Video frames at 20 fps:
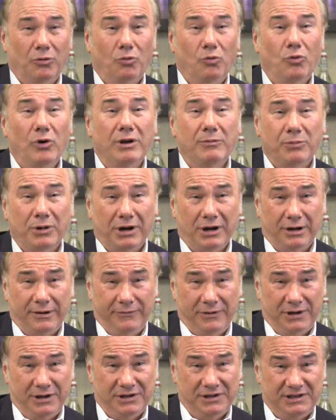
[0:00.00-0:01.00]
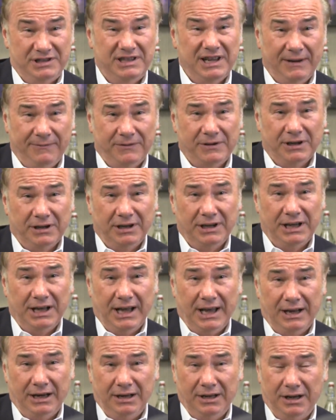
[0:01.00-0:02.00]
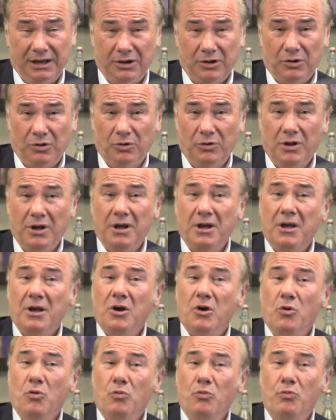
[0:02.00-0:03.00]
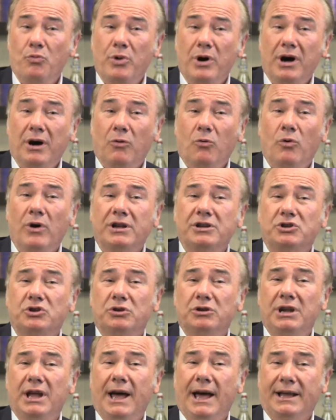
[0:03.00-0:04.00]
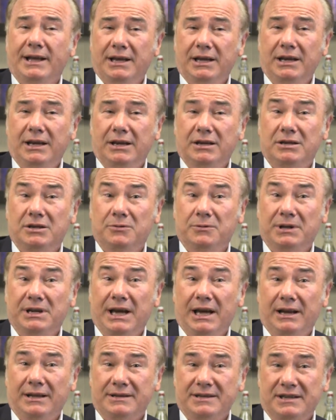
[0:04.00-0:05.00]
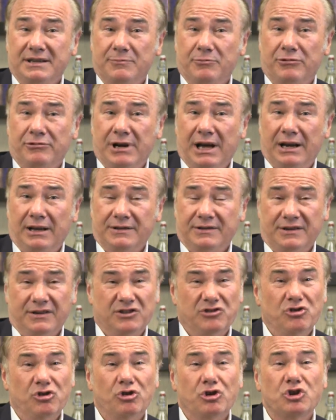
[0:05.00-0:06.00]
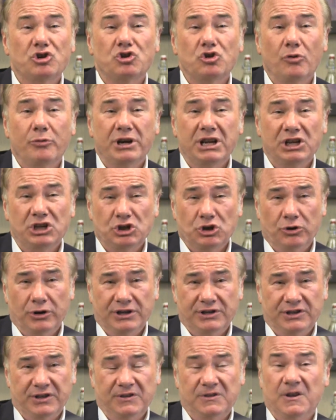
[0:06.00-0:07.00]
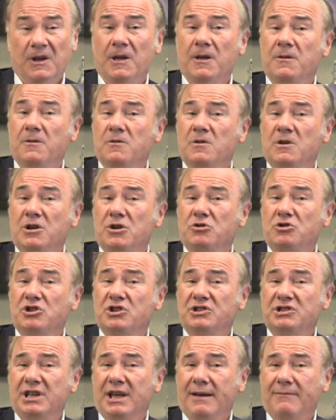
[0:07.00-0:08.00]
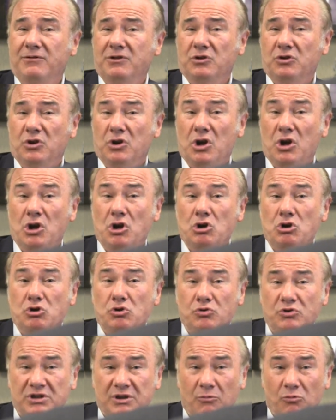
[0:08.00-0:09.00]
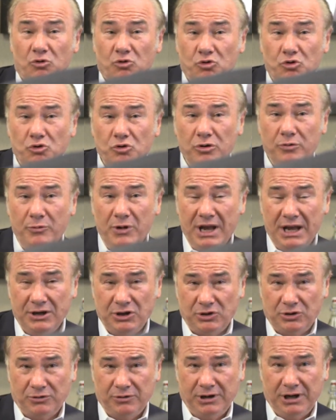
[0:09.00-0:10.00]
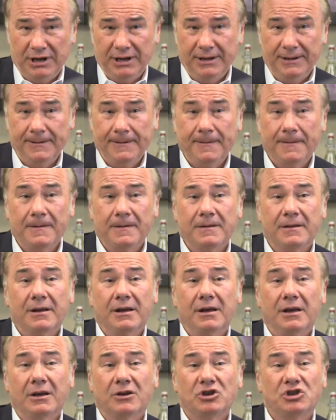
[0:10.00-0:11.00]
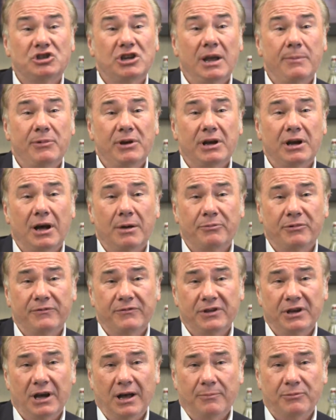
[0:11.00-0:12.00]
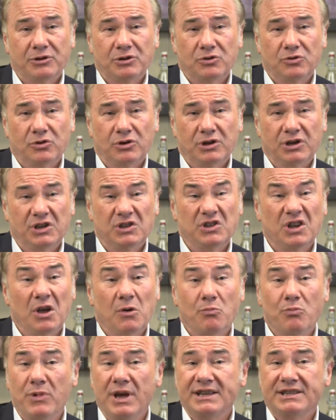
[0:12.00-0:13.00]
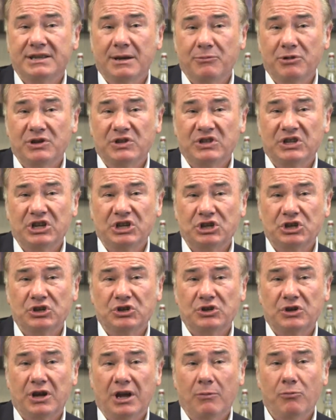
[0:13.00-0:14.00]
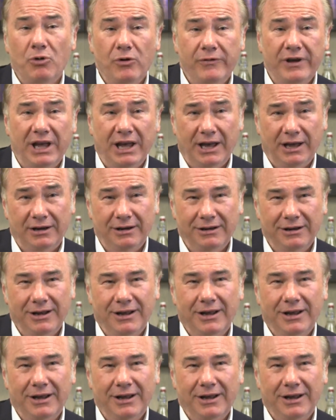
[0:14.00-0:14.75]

one part of it is definitely analytical, but one should not get into analysis paralysis. There are so many choices that you just have to do some rudimentary shaping up of the opportunities, make some decisions, and move ahead.